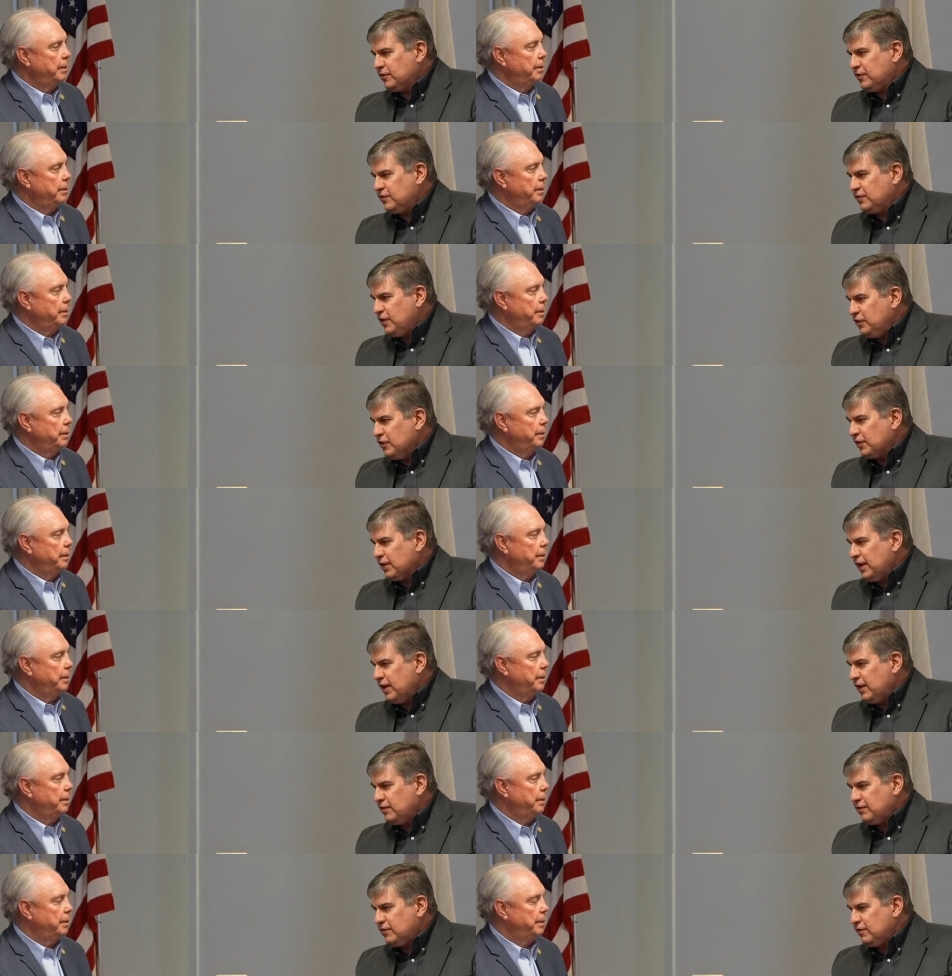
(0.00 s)
Speaker 1: to send your
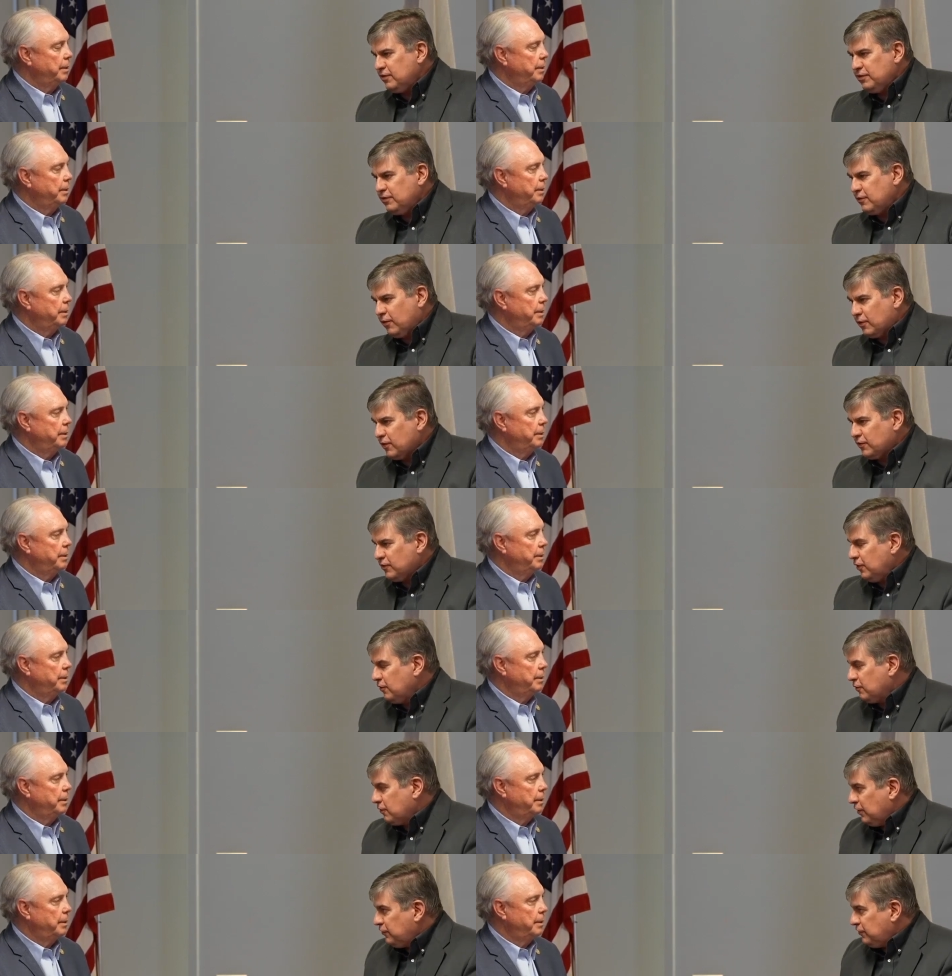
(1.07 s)
kid to Cornerstone
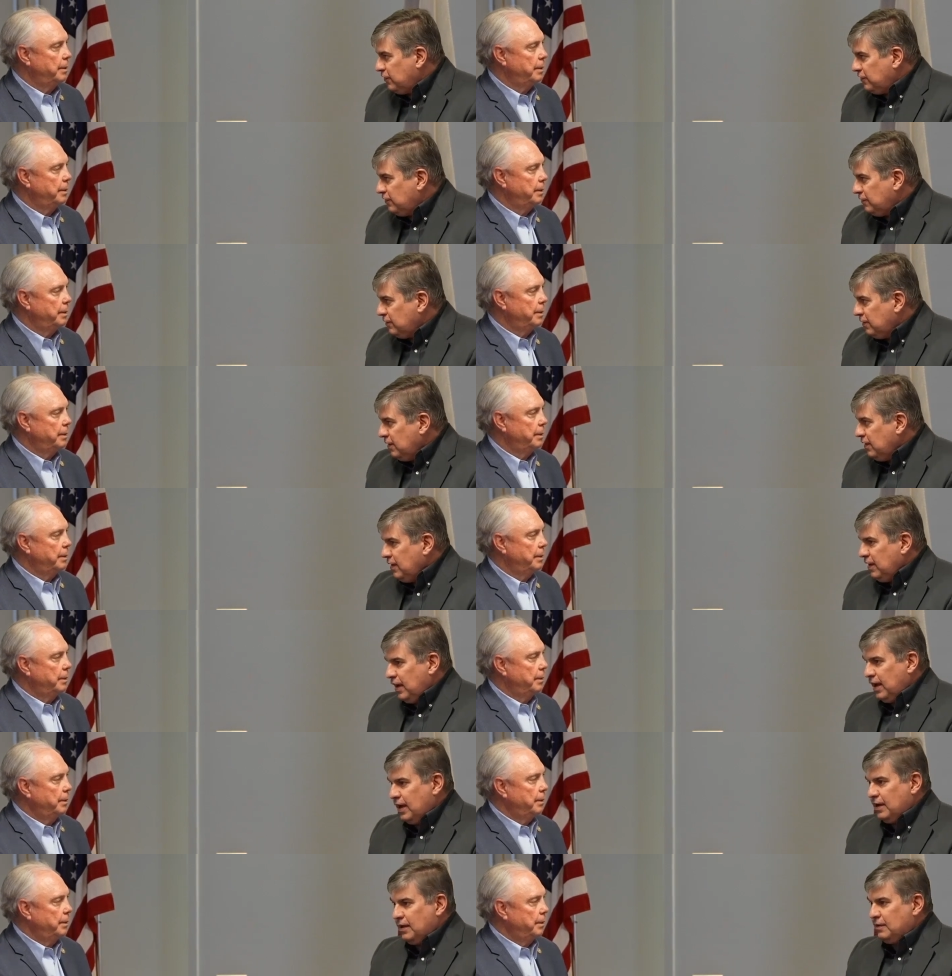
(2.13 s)
Christian
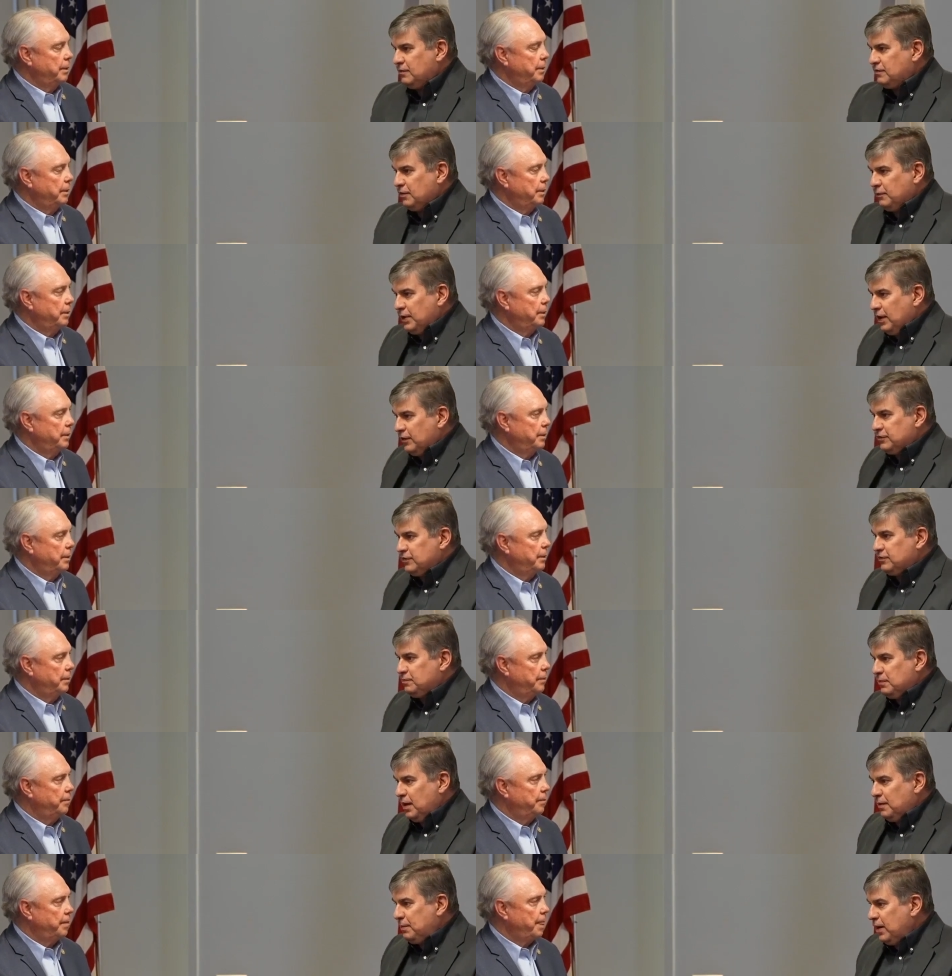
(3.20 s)
and someone else's uh,
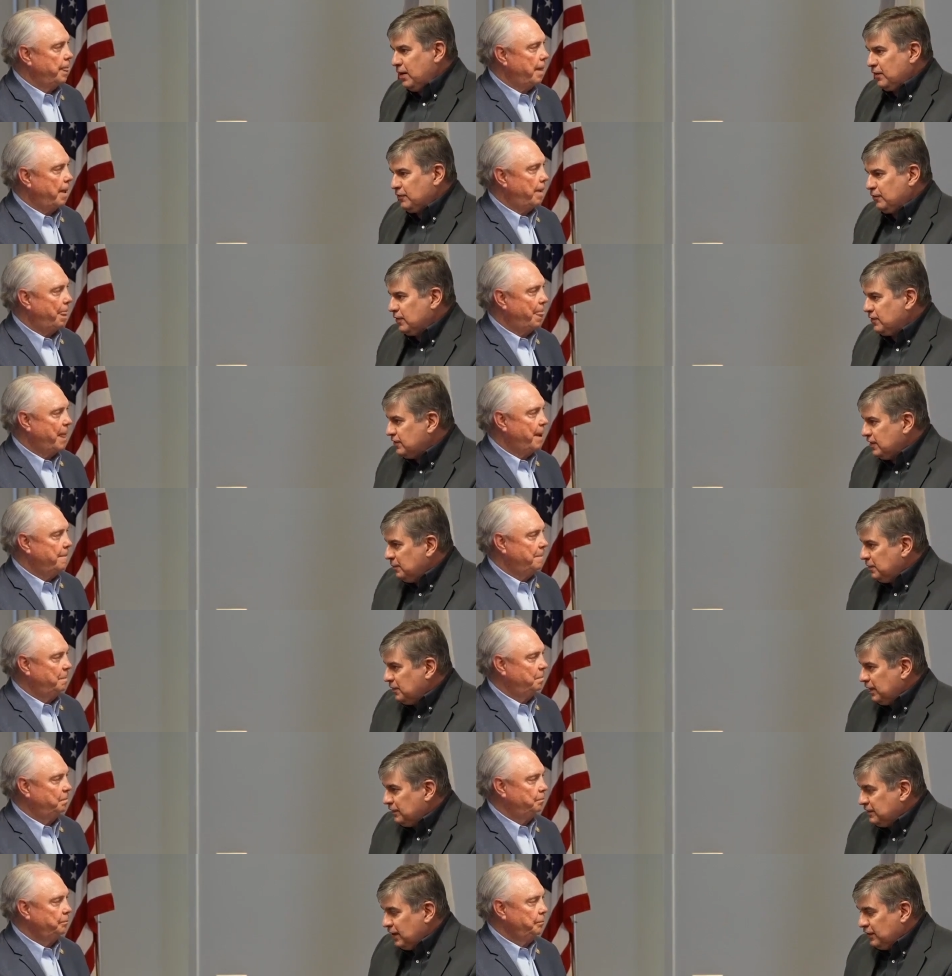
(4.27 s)
parents want to send them to
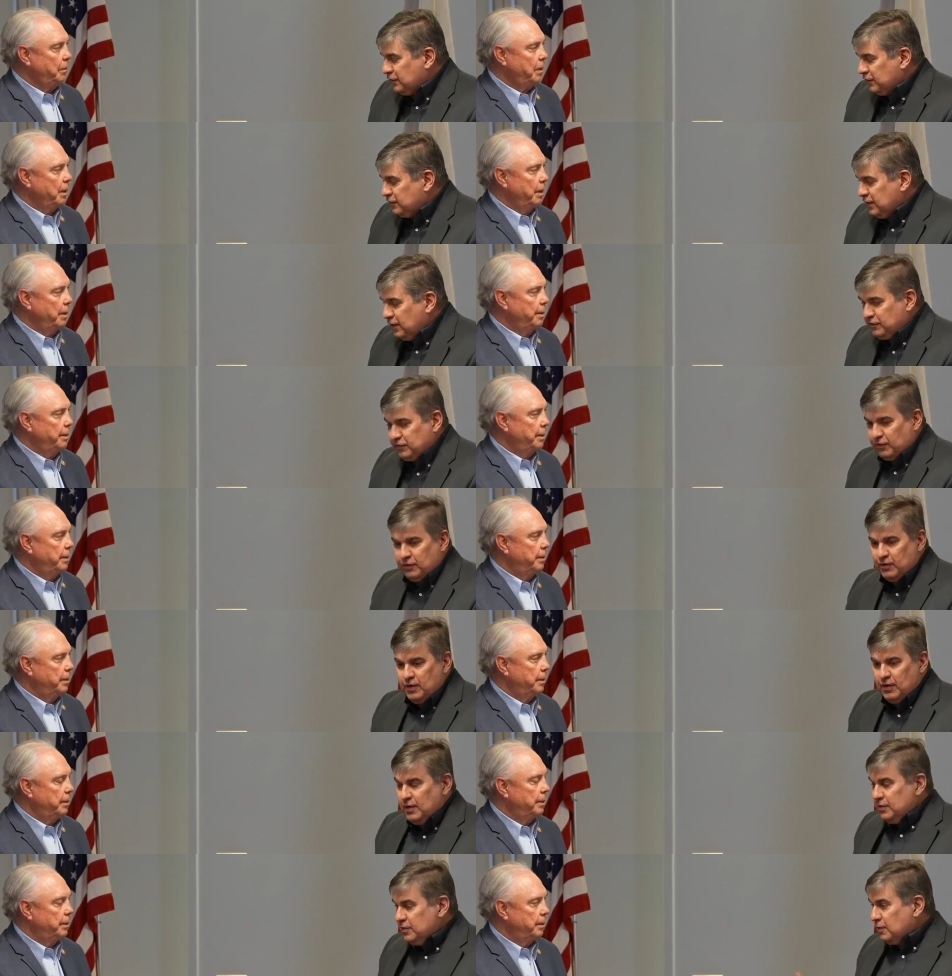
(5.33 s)
Los Angeles Central, they're